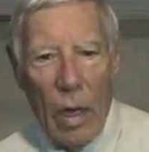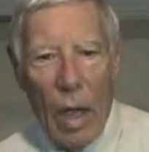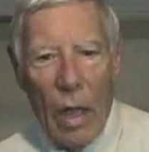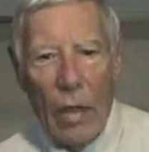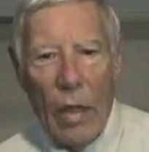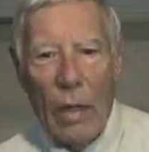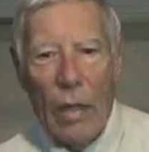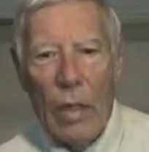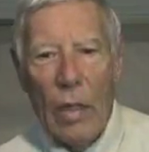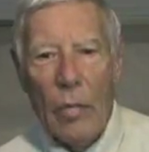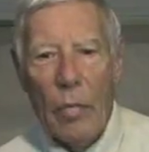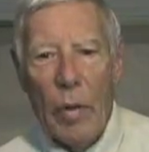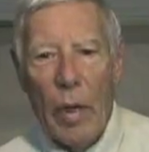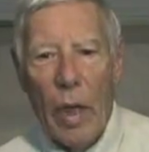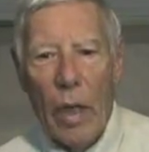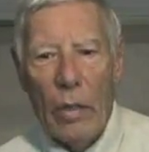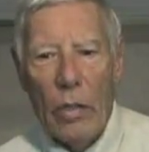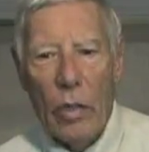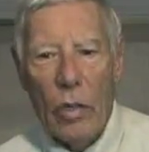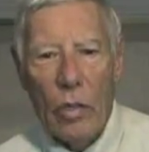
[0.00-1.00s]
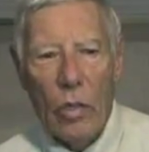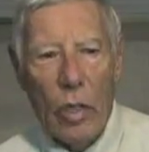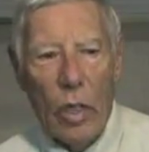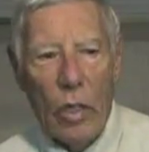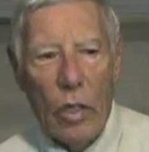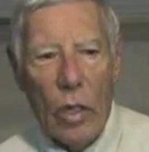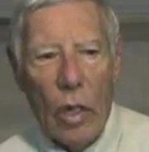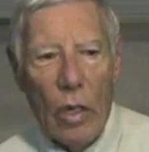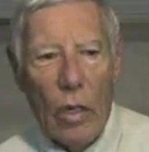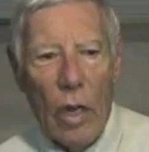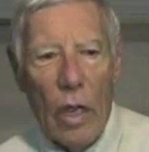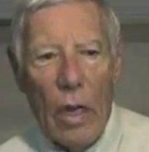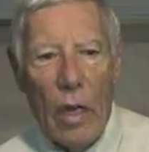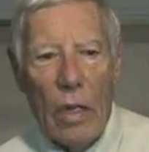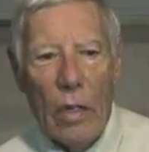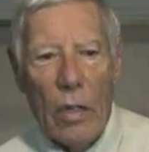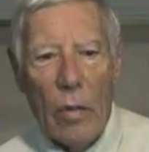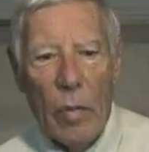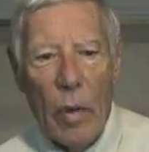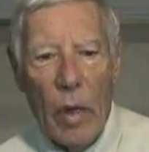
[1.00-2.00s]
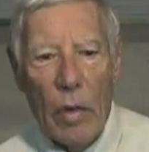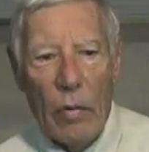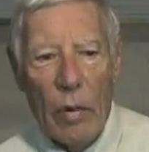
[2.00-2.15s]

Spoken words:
And then in the passage, "They shall not enter my